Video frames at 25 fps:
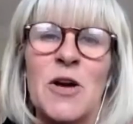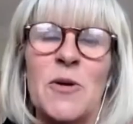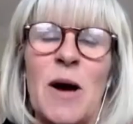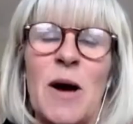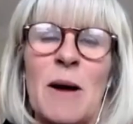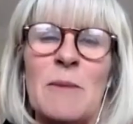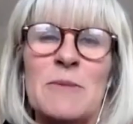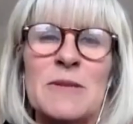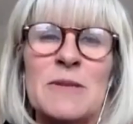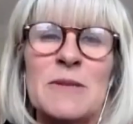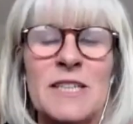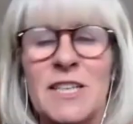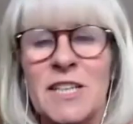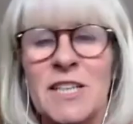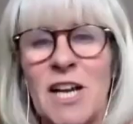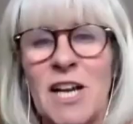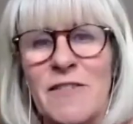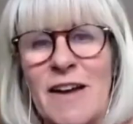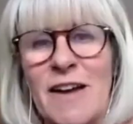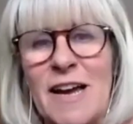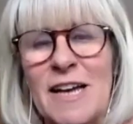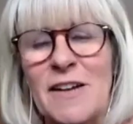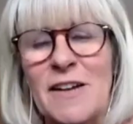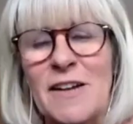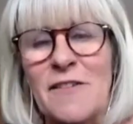So I'm
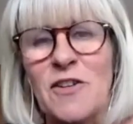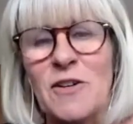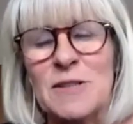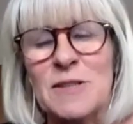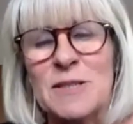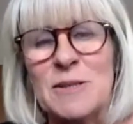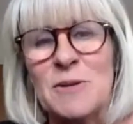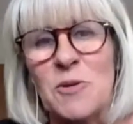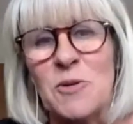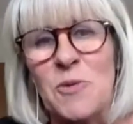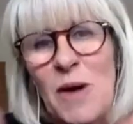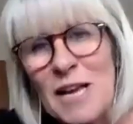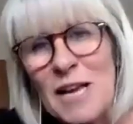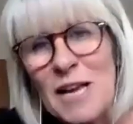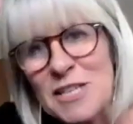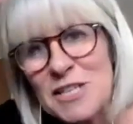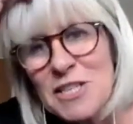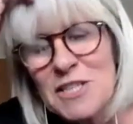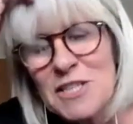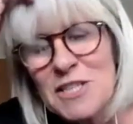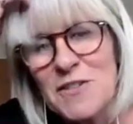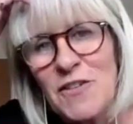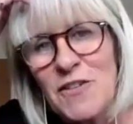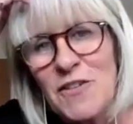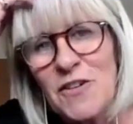just going to go around. I've got some
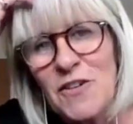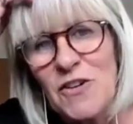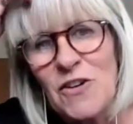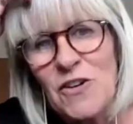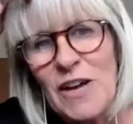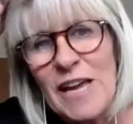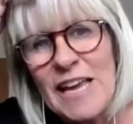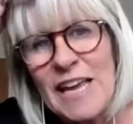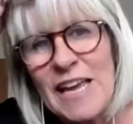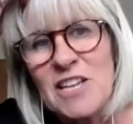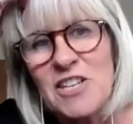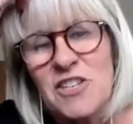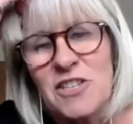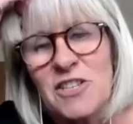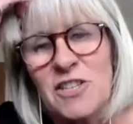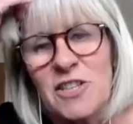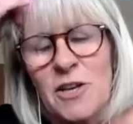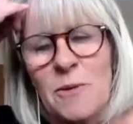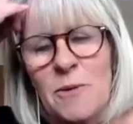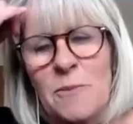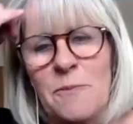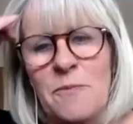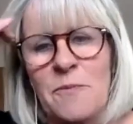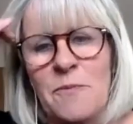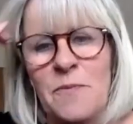questions for
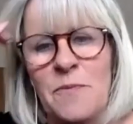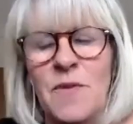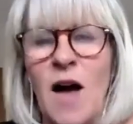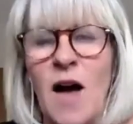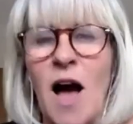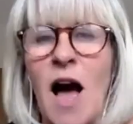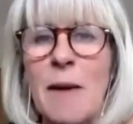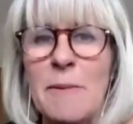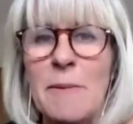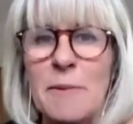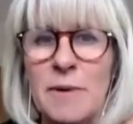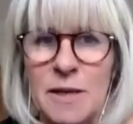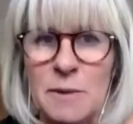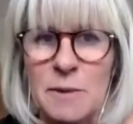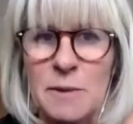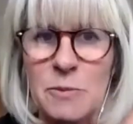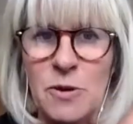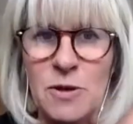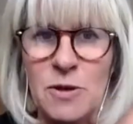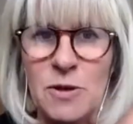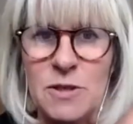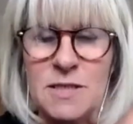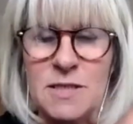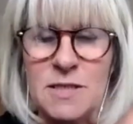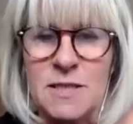each of them that
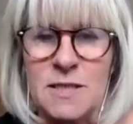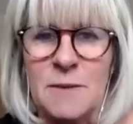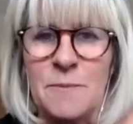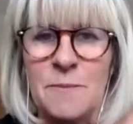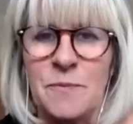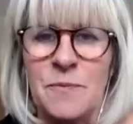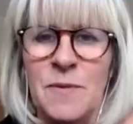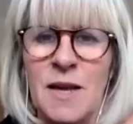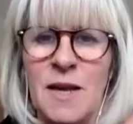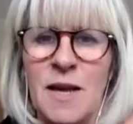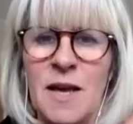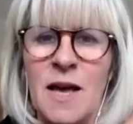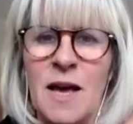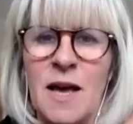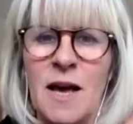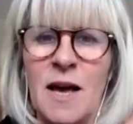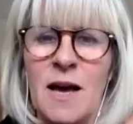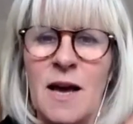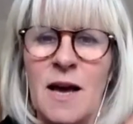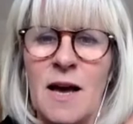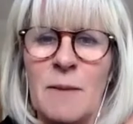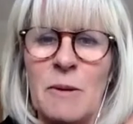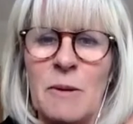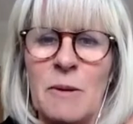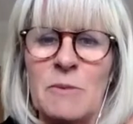I'm going to put to them,
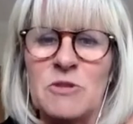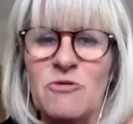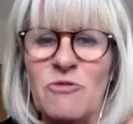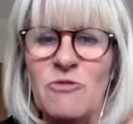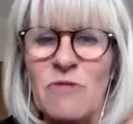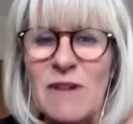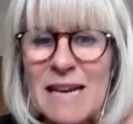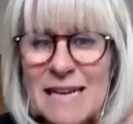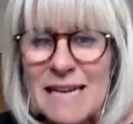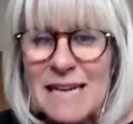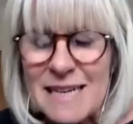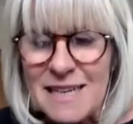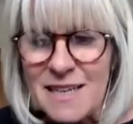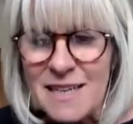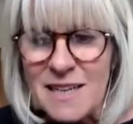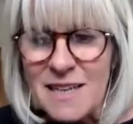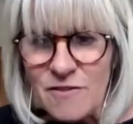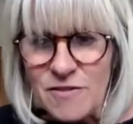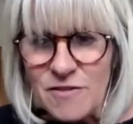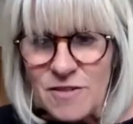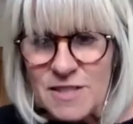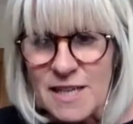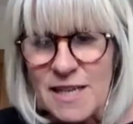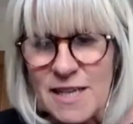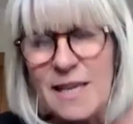but we'd
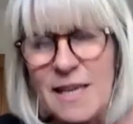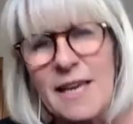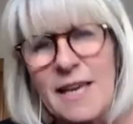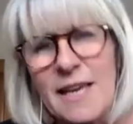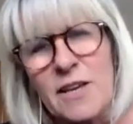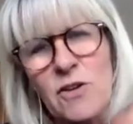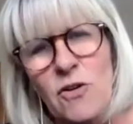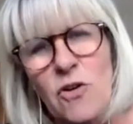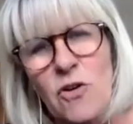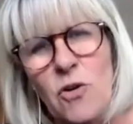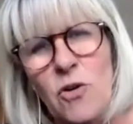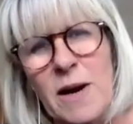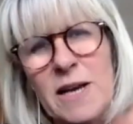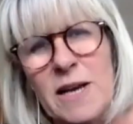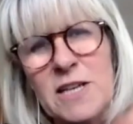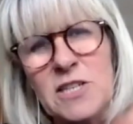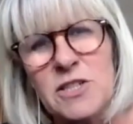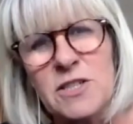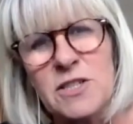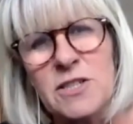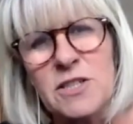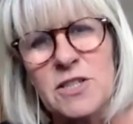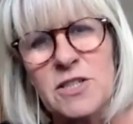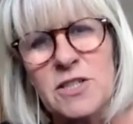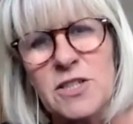really love to hear
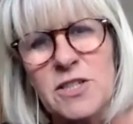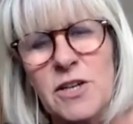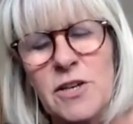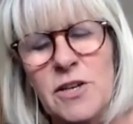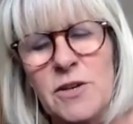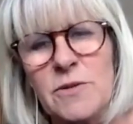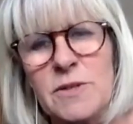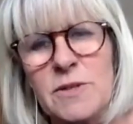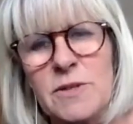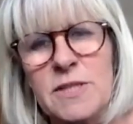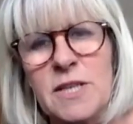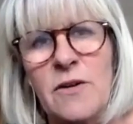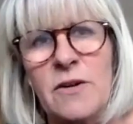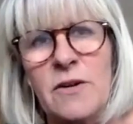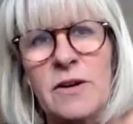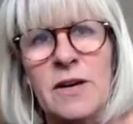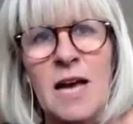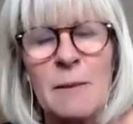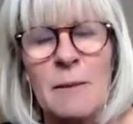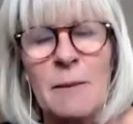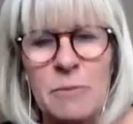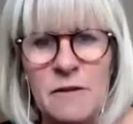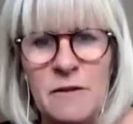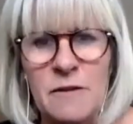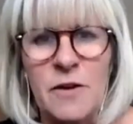your questions too.
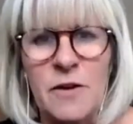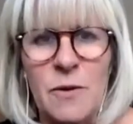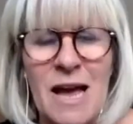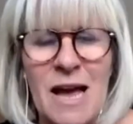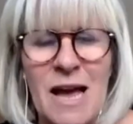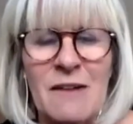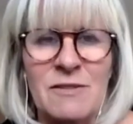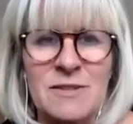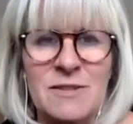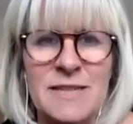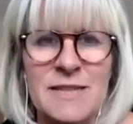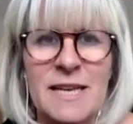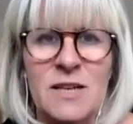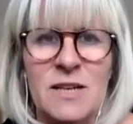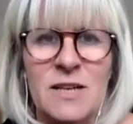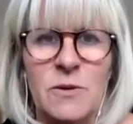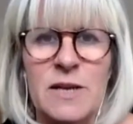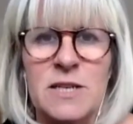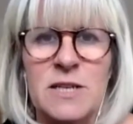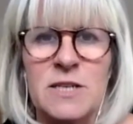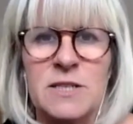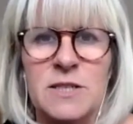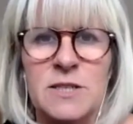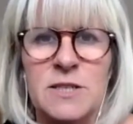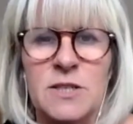So a couple of you have
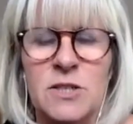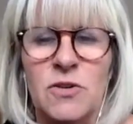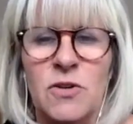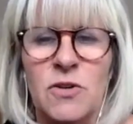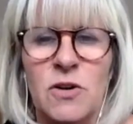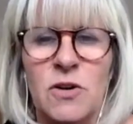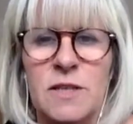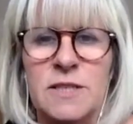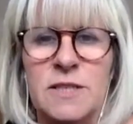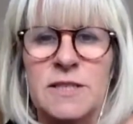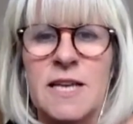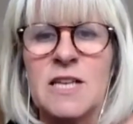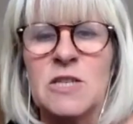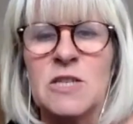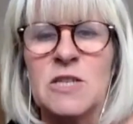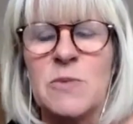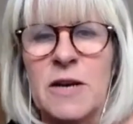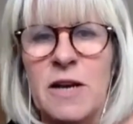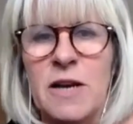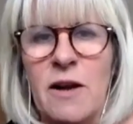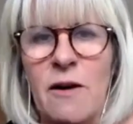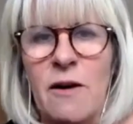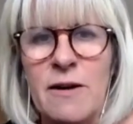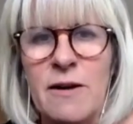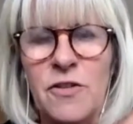sent questions across.
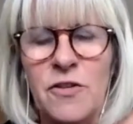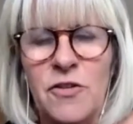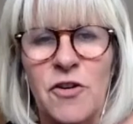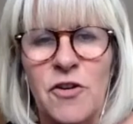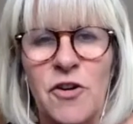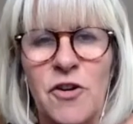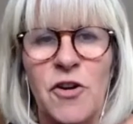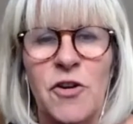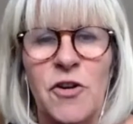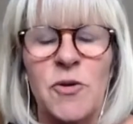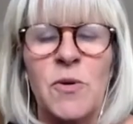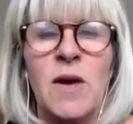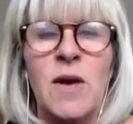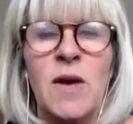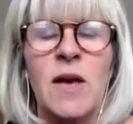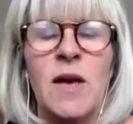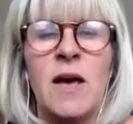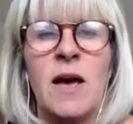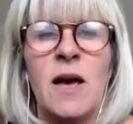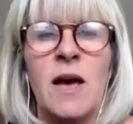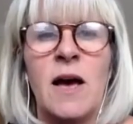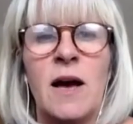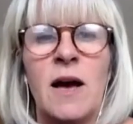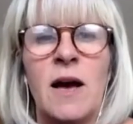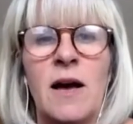So as we're going
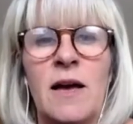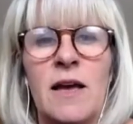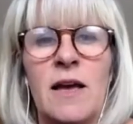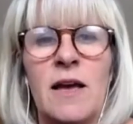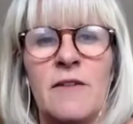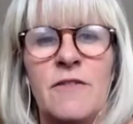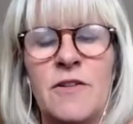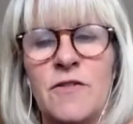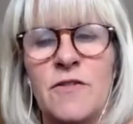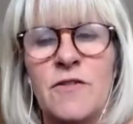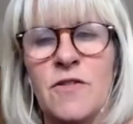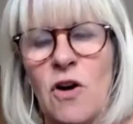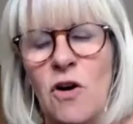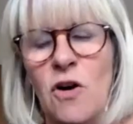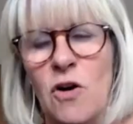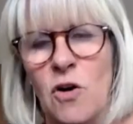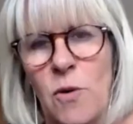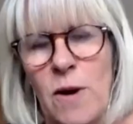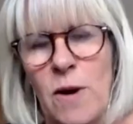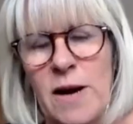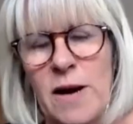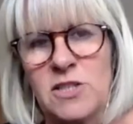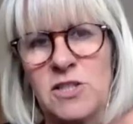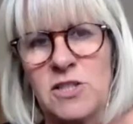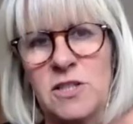through, if
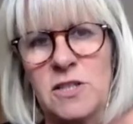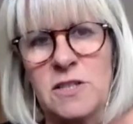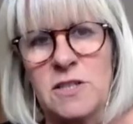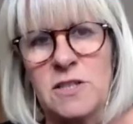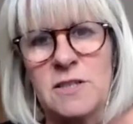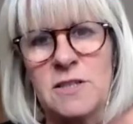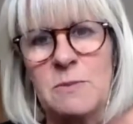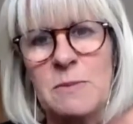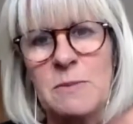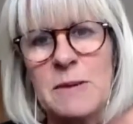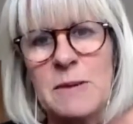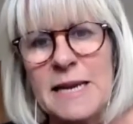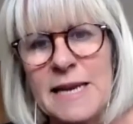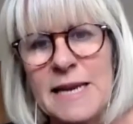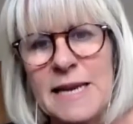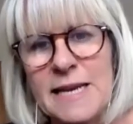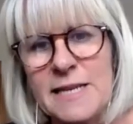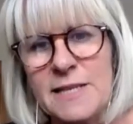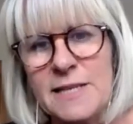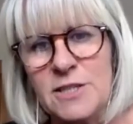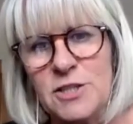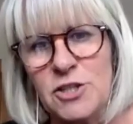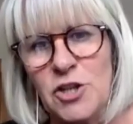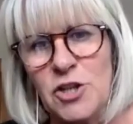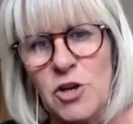you've got questions,
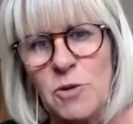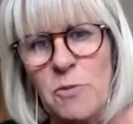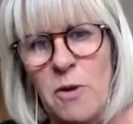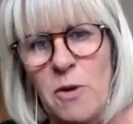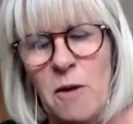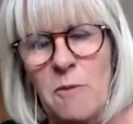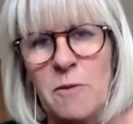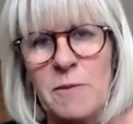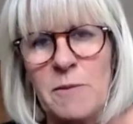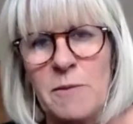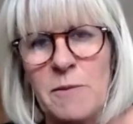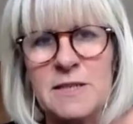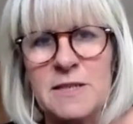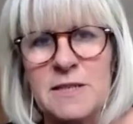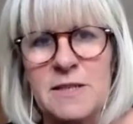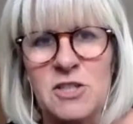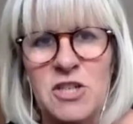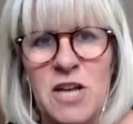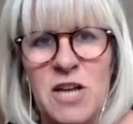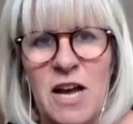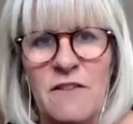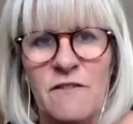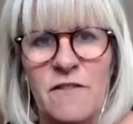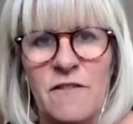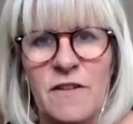please do pop them
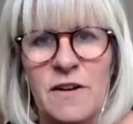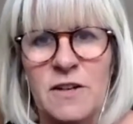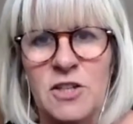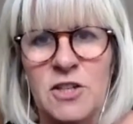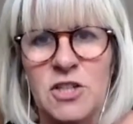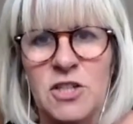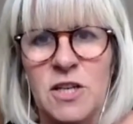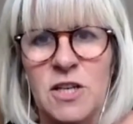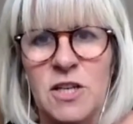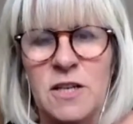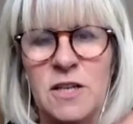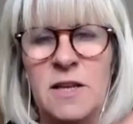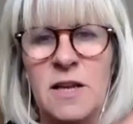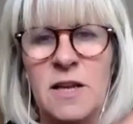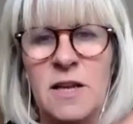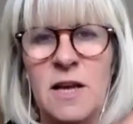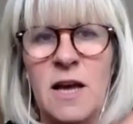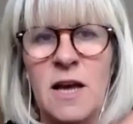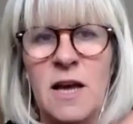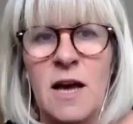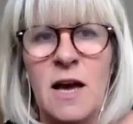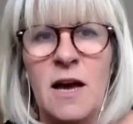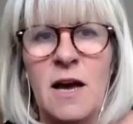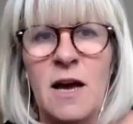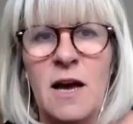into the chat
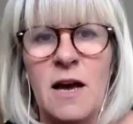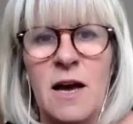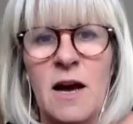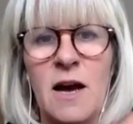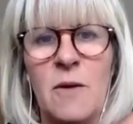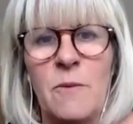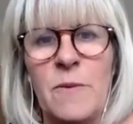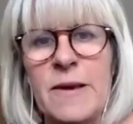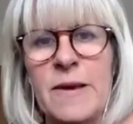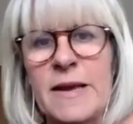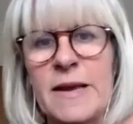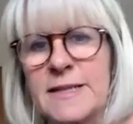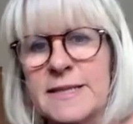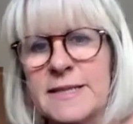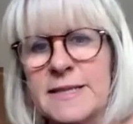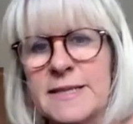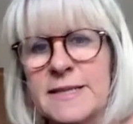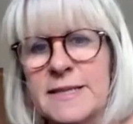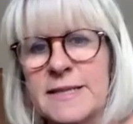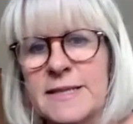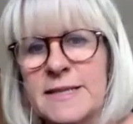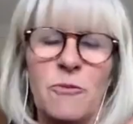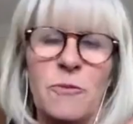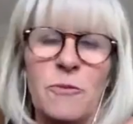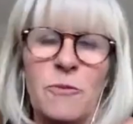function, and we
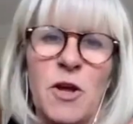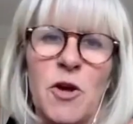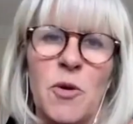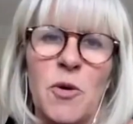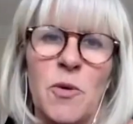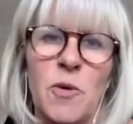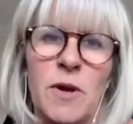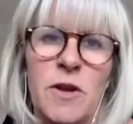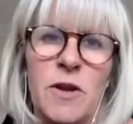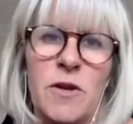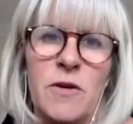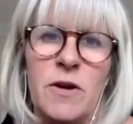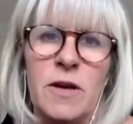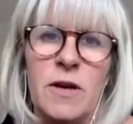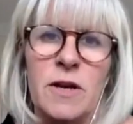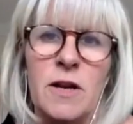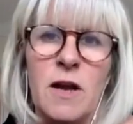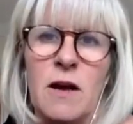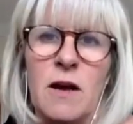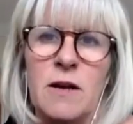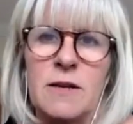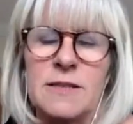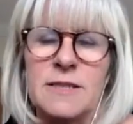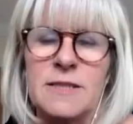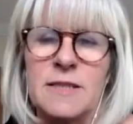can take you off mute and
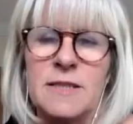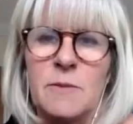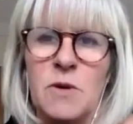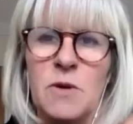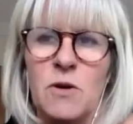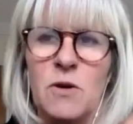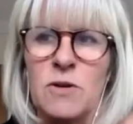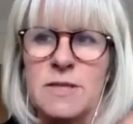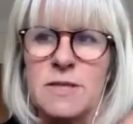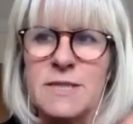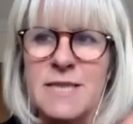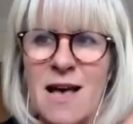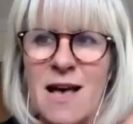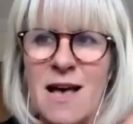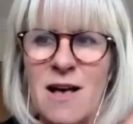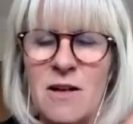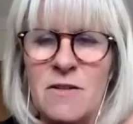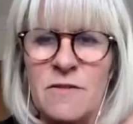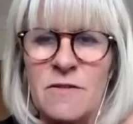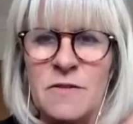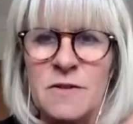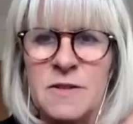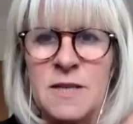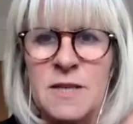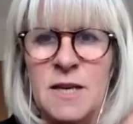you can ask them
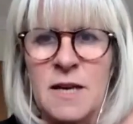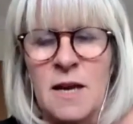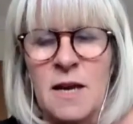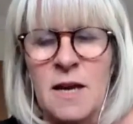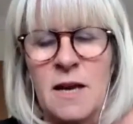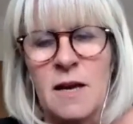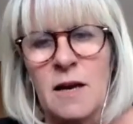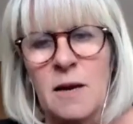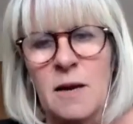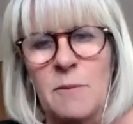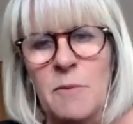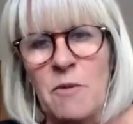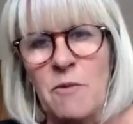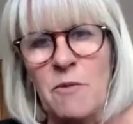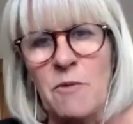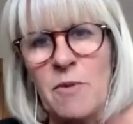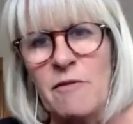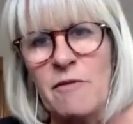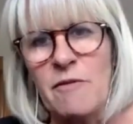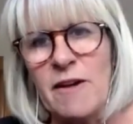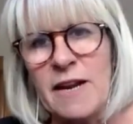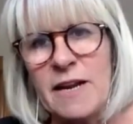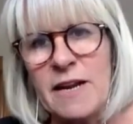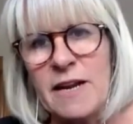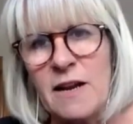yourselves.
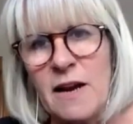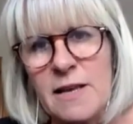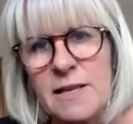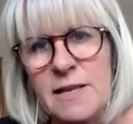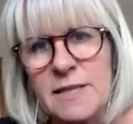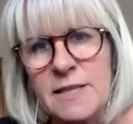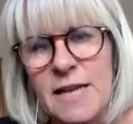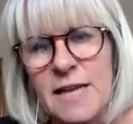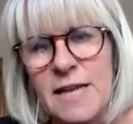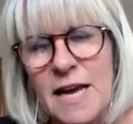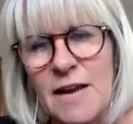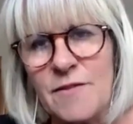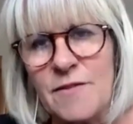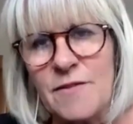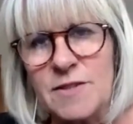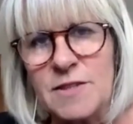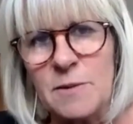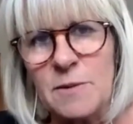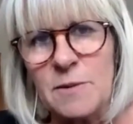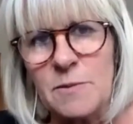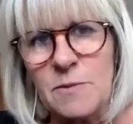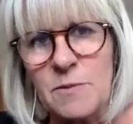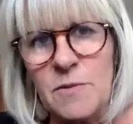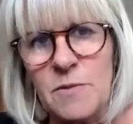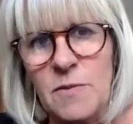But we're really nice to
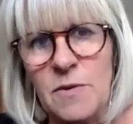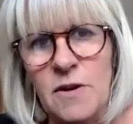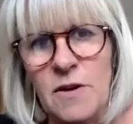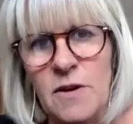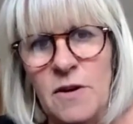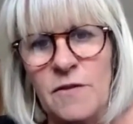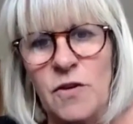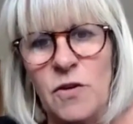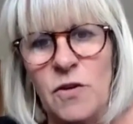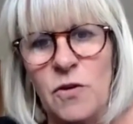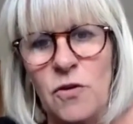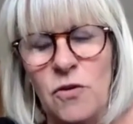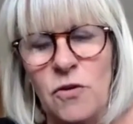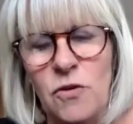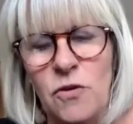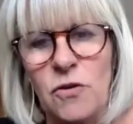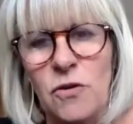have some of